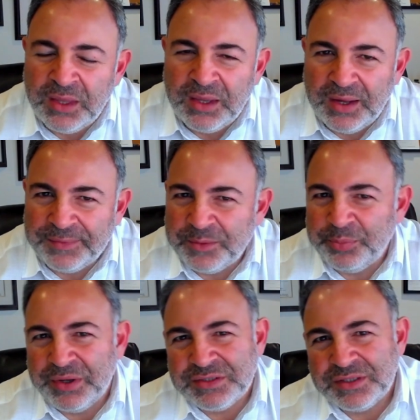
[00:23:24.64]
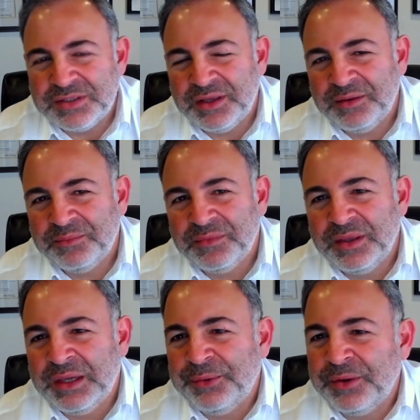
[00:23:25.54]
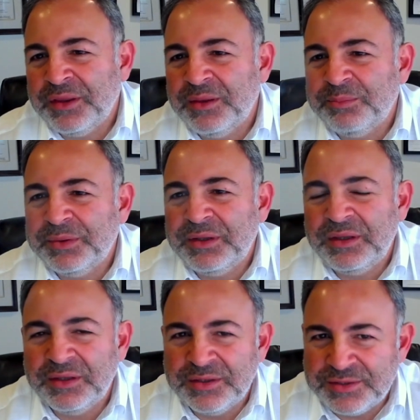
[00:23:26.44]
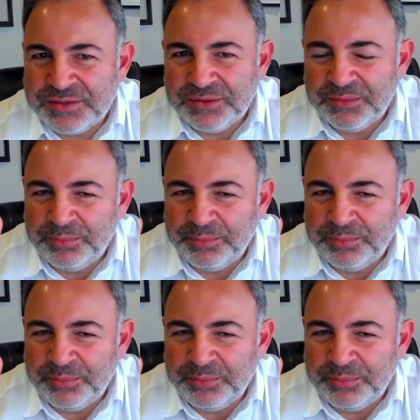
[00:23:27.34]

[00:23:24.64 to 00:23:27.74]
At the present time, our company is